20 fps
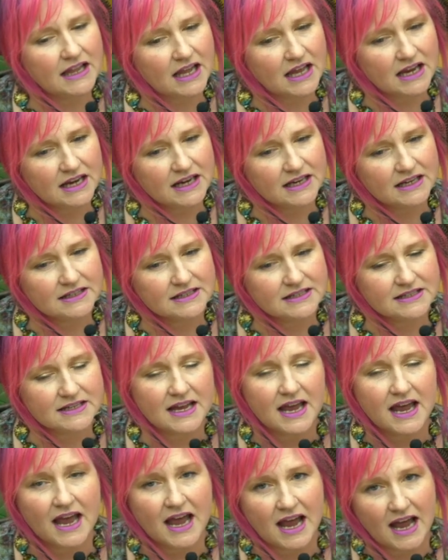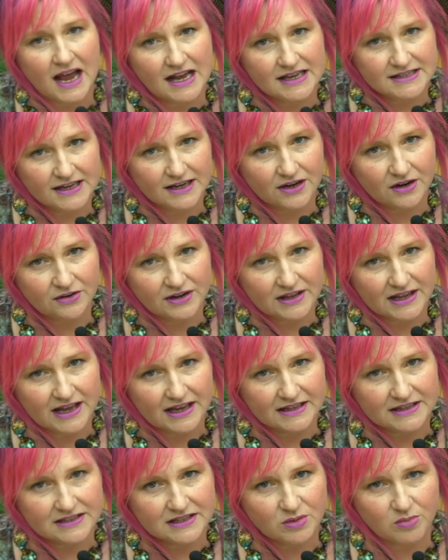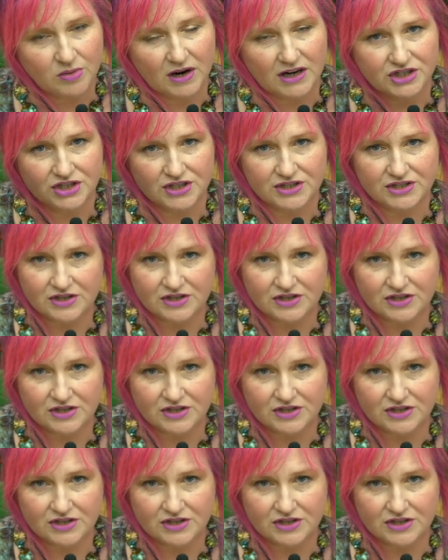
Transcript: lines as I go to the ends of the brushes.